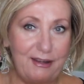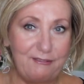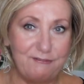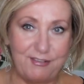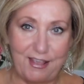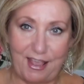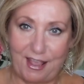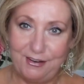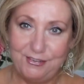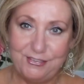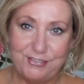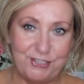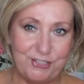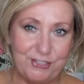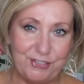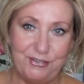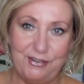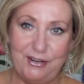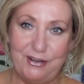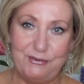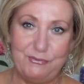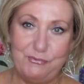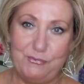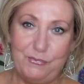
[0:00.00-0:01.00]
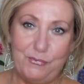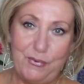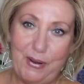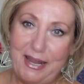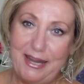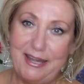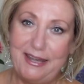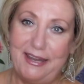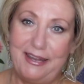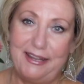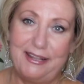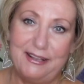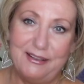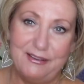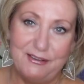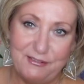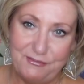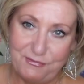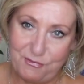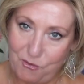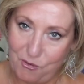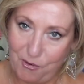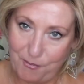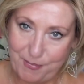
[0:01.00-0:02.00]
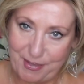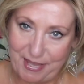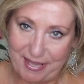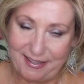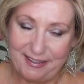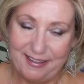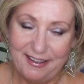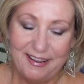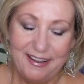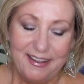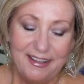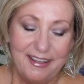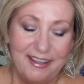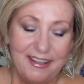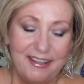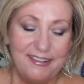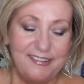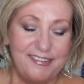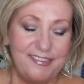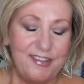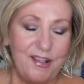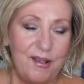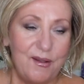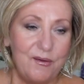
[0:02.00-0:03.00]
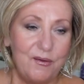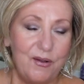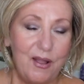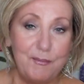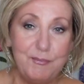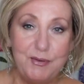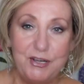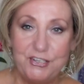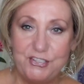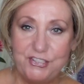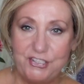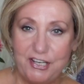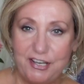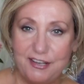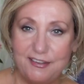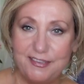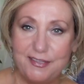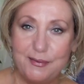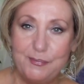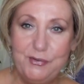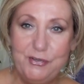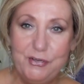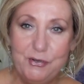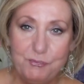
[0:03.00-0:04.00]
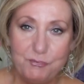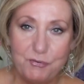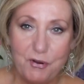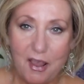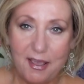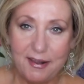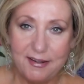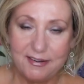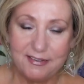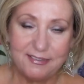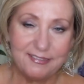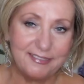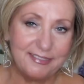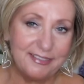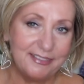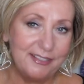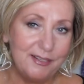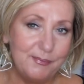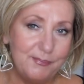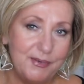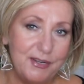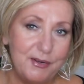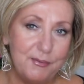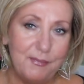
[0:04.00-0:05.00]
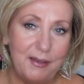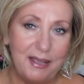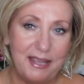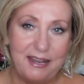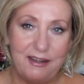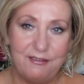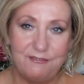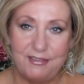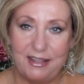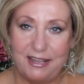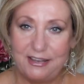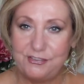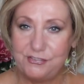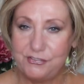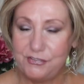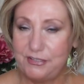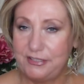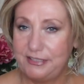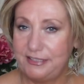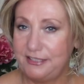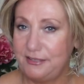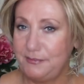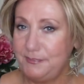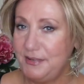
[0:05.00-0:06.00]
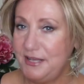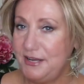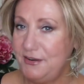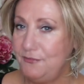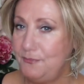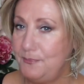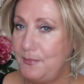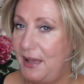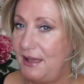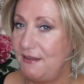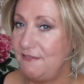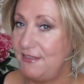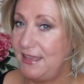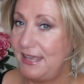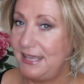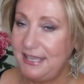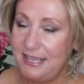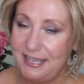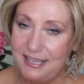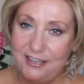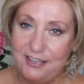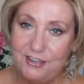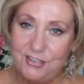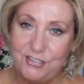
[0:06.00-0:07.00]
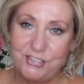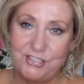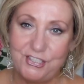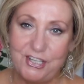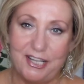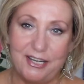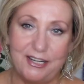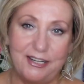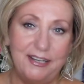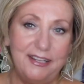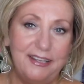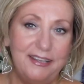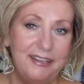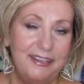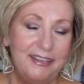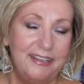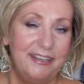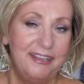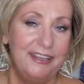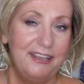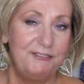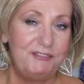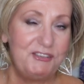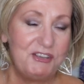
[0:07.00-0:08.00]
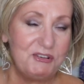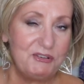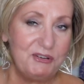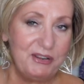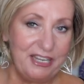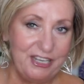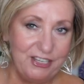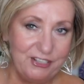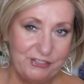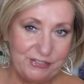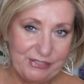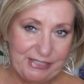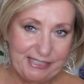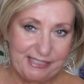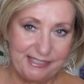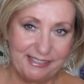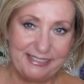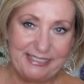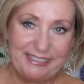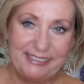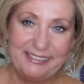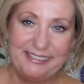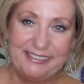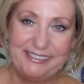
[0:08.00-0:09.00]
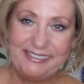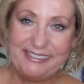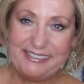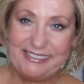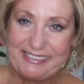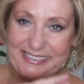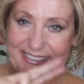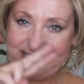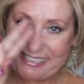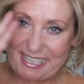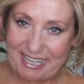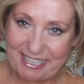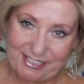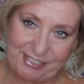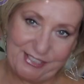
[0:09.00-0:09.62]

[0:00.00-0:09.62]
adventure waiting for me. So I'm going to share some new products, a little bit of my adventure, a little bit of my vacation. If you're interested, stay